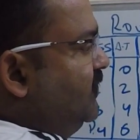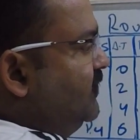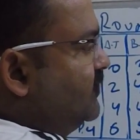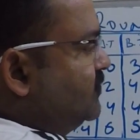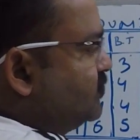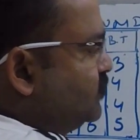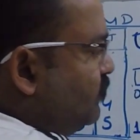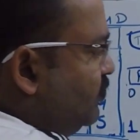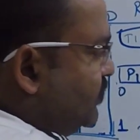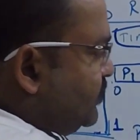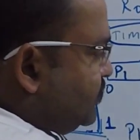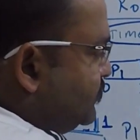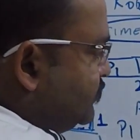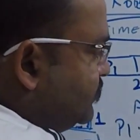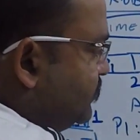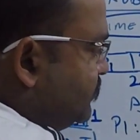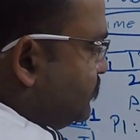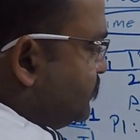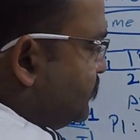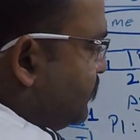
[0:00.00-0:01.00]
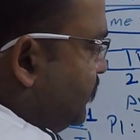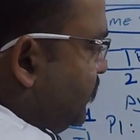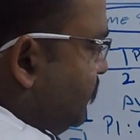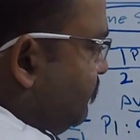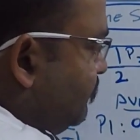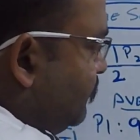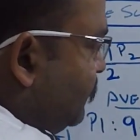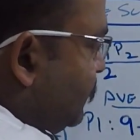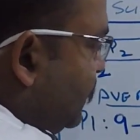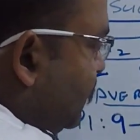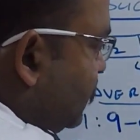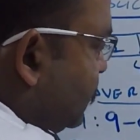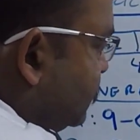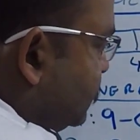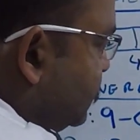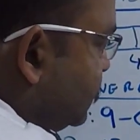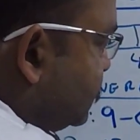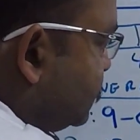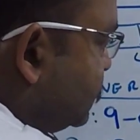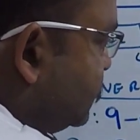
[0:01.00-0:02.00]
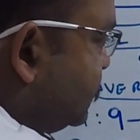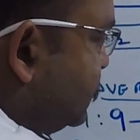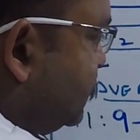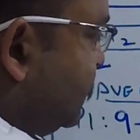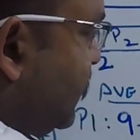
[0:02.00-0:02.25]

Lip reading: So what is this time? This is